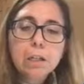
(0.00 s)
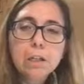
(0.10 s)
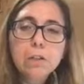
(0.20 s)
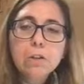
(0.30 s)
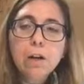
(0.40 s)

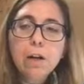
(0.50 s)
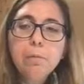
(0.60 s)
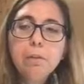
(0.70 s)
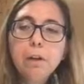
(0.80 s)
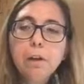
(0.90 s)
So I'm
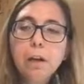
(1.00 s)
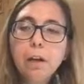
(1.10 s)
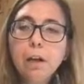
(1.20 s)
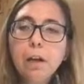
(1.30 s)
thinking